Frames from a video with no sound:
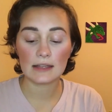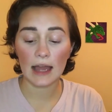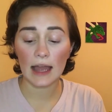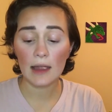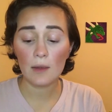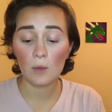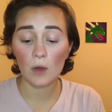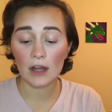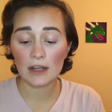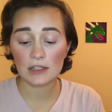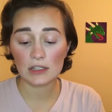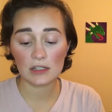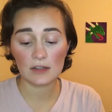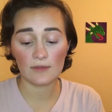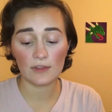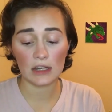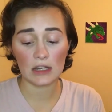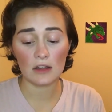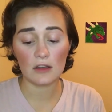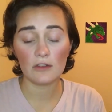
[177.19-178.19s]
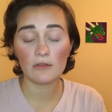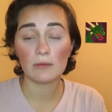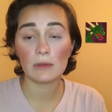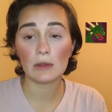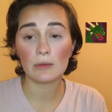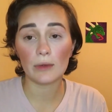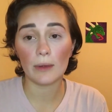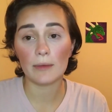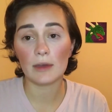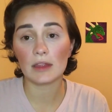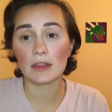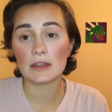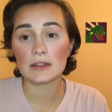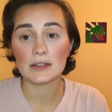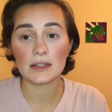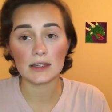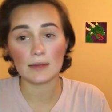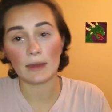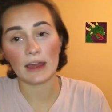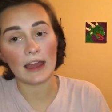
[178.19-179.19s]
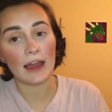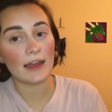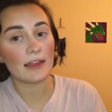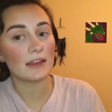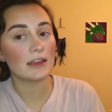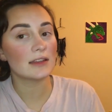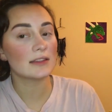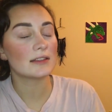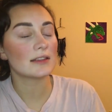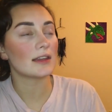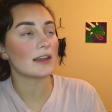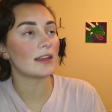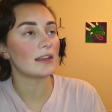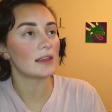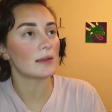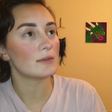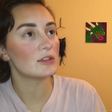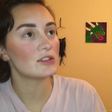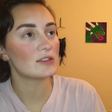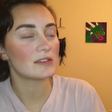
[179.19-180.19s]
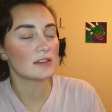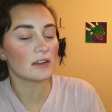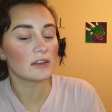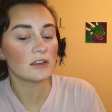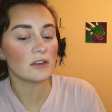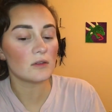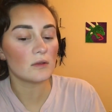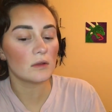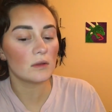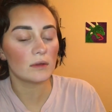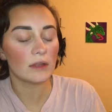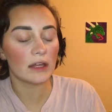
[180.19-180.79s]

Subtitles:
I watched a video of me rubbing this into my eyelids, and let me just tell you,